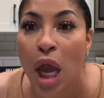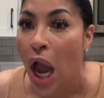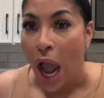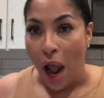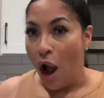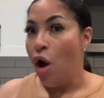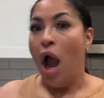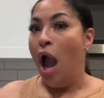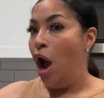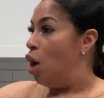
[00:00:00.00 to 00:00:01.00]
I hope
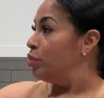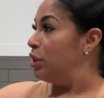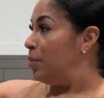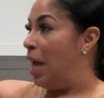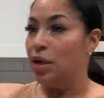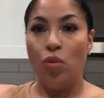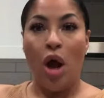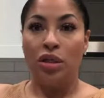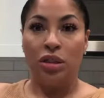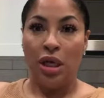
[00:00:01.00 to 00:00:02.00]
I hope somebody
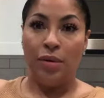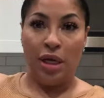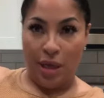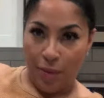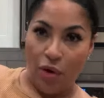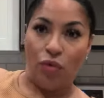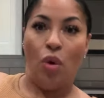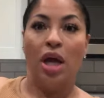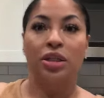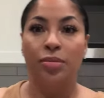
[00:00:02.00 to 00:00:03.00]
watch them. They come over and
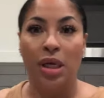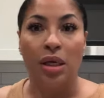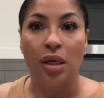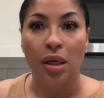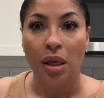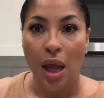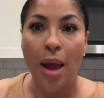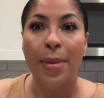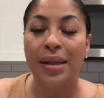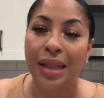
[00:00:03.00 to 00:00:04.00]
watch me. How
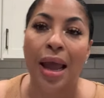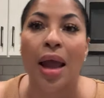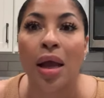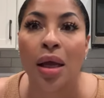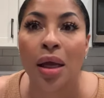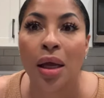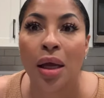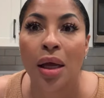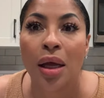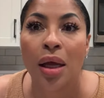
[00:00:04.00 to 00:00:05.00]
about that?
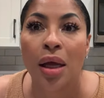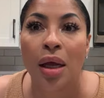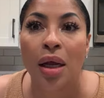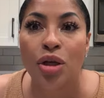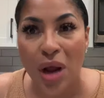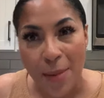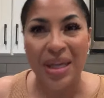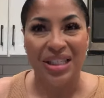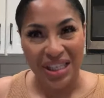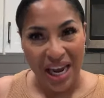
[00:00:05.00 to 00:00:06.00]
You know how many
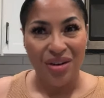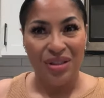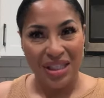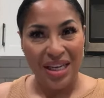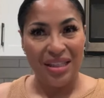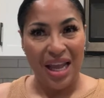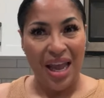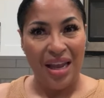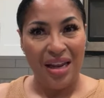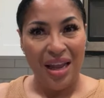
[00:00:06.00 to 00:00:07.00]
channels did that?